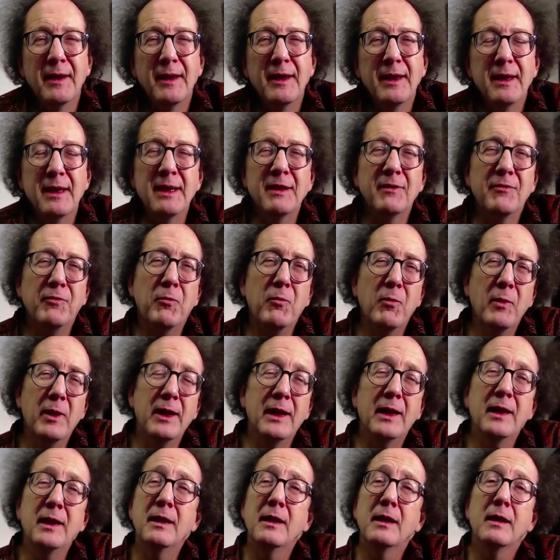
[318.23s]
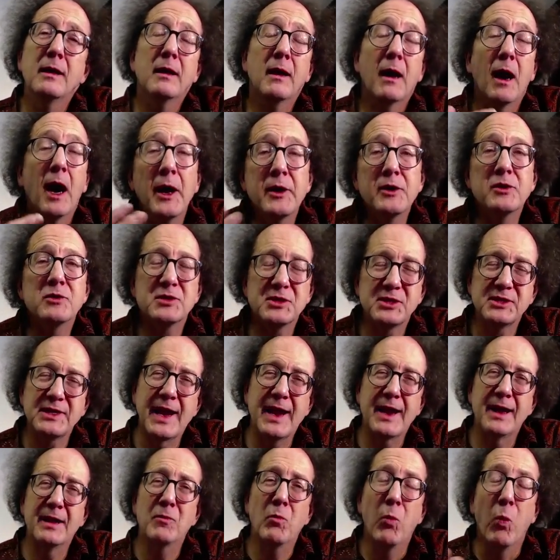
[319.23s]
if we
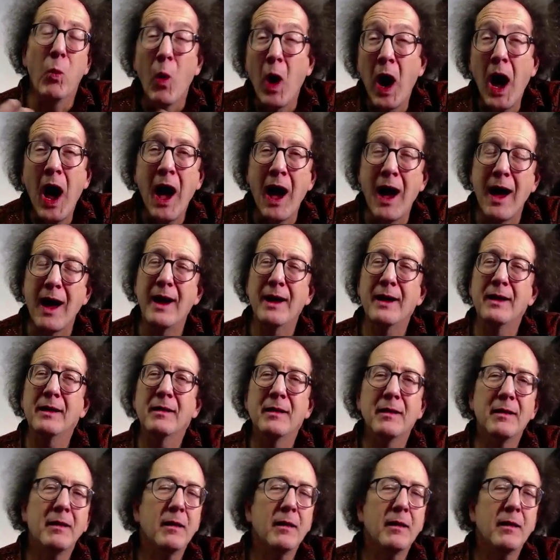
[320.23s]
understand why